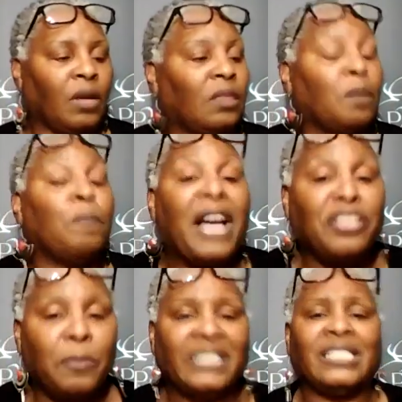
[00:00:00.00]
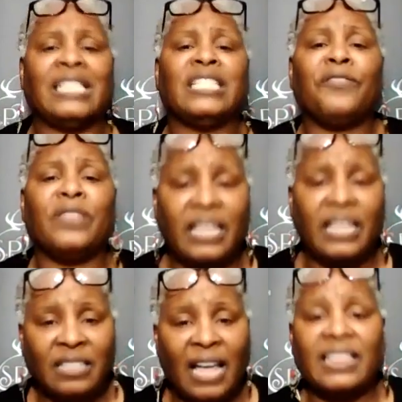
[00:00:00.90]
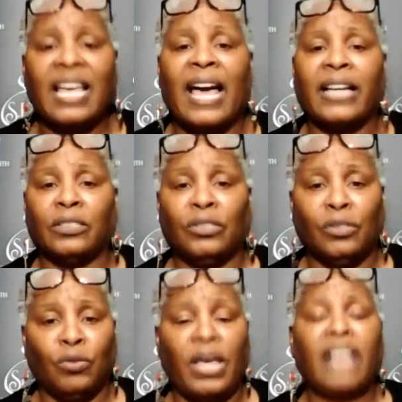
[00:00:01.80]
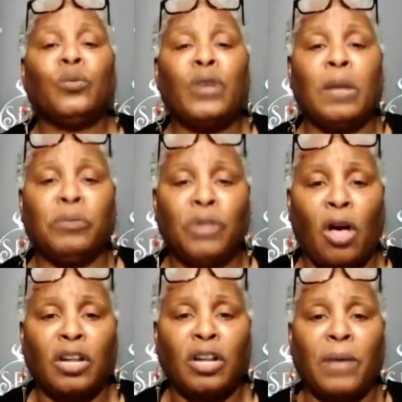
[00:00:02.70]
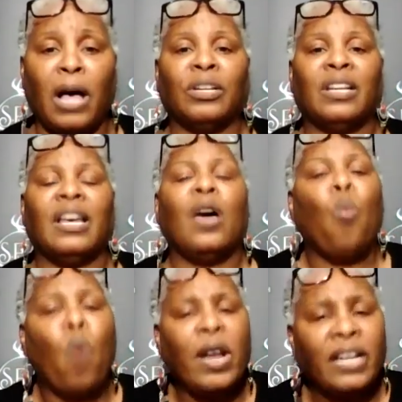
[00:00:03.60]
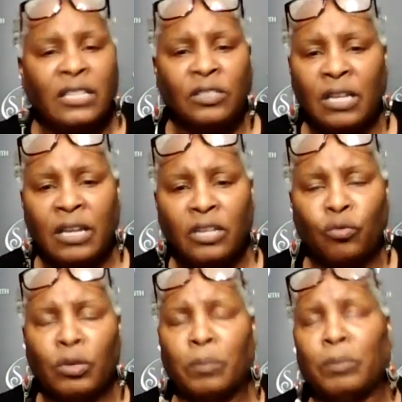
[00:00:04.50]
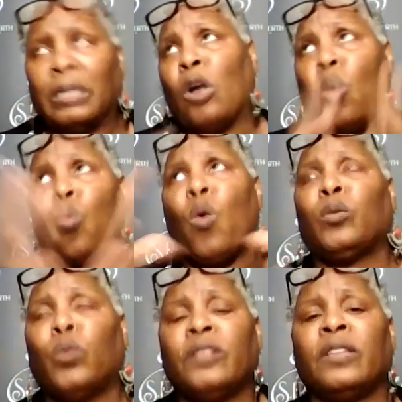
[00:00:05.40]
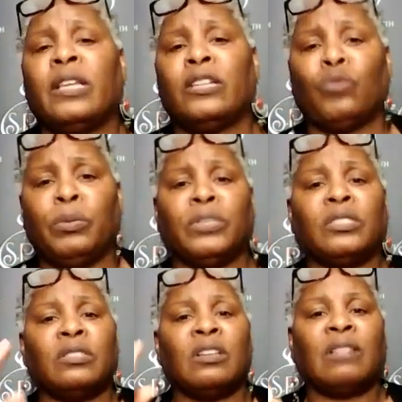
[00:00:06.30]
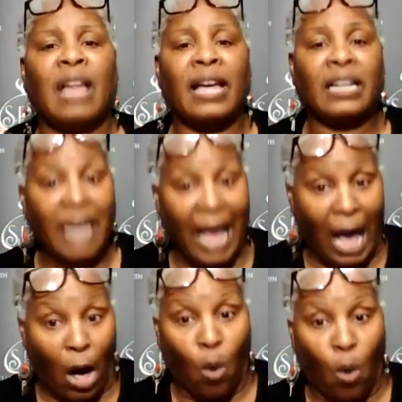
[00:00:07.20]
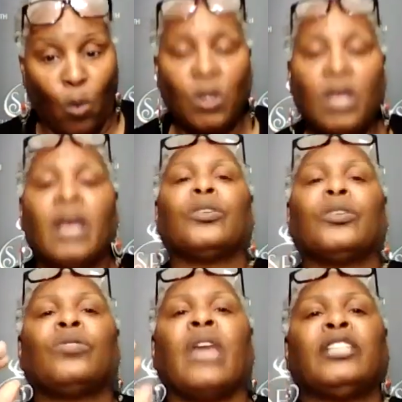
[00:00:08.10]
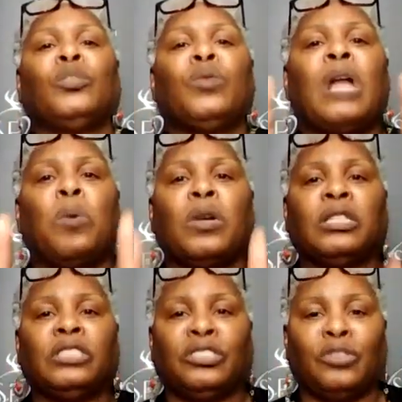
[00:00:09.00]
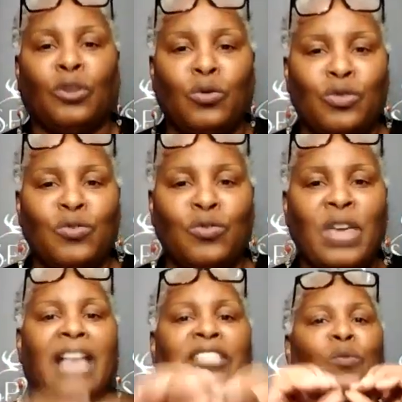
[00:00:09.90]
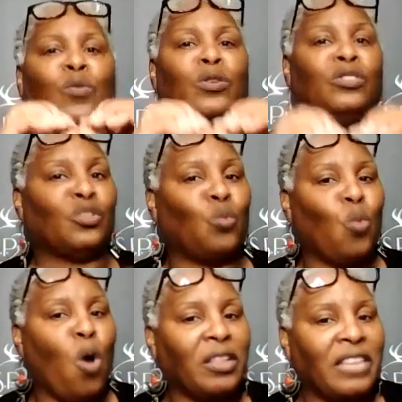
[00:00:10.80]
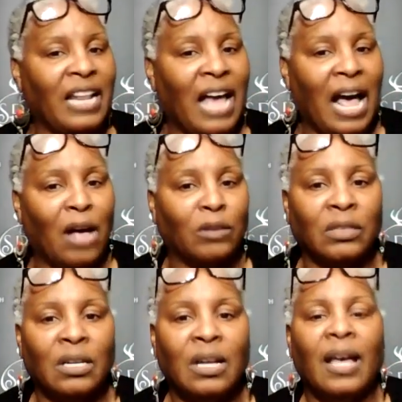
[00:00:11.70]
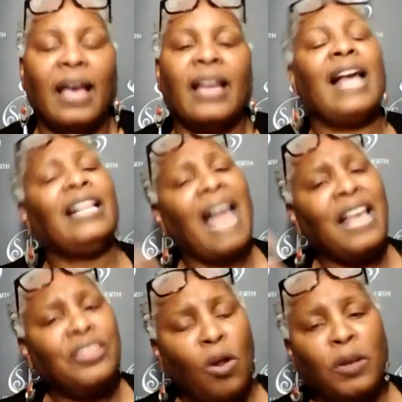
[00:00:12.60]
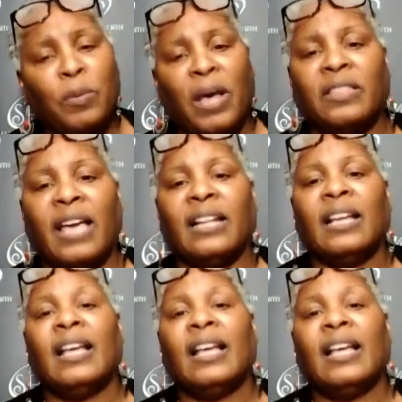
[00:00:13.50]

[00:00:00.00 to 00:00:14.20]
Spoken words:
monuments and different things like that. So that's what I'm talking about. What is the history of what will the history books look like now? So that's what I want to just throw to you guys, and we'll just walk that out. And I thought about that.